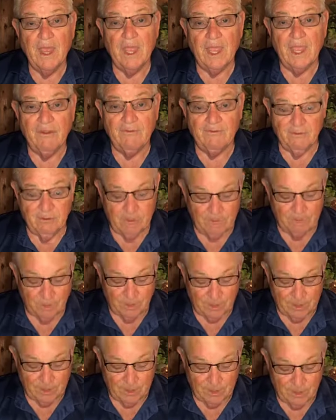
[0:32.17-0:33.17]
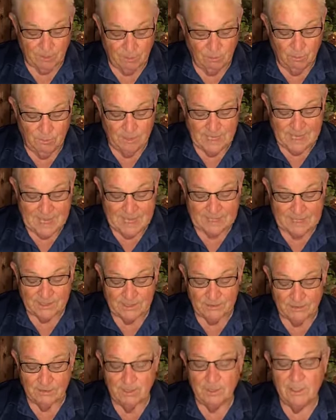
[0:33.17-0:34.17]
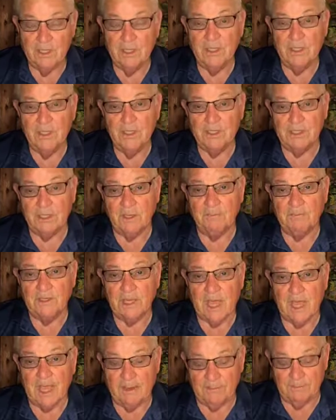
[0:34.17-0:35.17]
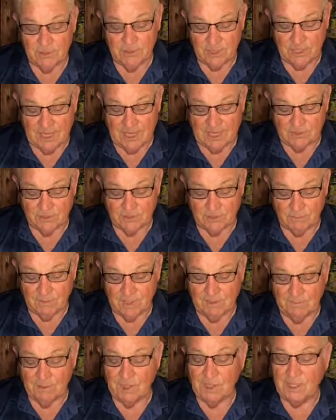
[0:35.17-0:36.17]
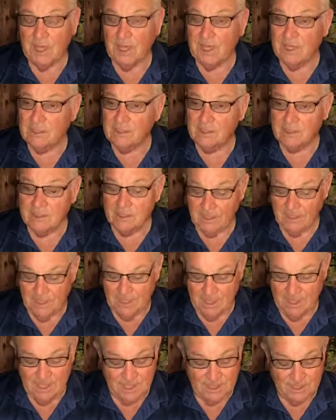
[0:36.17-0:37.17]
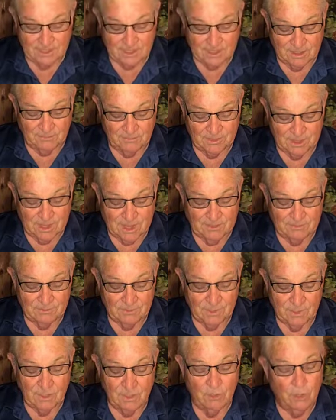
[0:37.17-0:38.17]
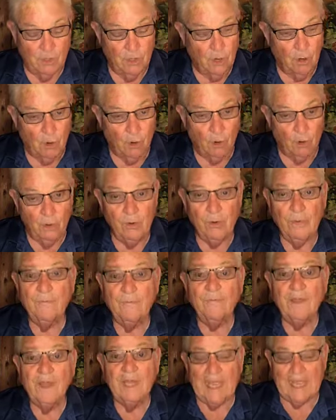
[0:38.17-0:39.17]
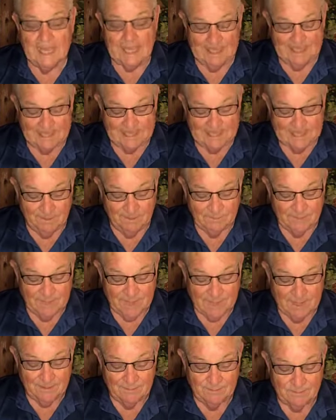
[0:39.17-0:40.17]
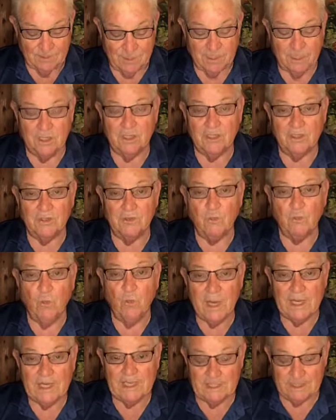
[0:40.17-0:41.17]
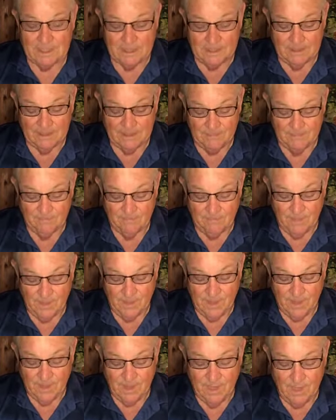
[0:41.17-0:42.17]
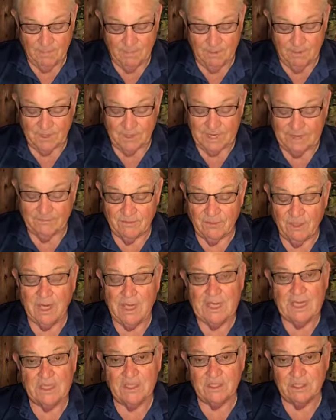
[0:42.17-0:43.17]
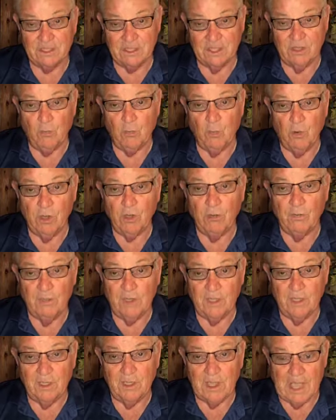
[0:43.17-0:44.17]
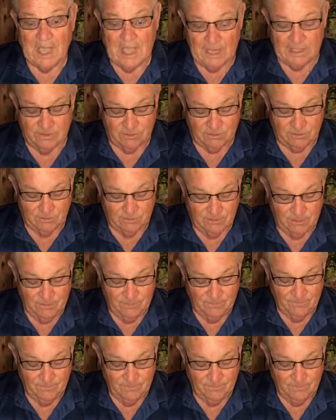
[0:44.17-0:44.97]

Every prayer will be answered. Sometimes the answer may be yes, and sometimes no, and sometimes it is wait. But nevertheless, it will be answered.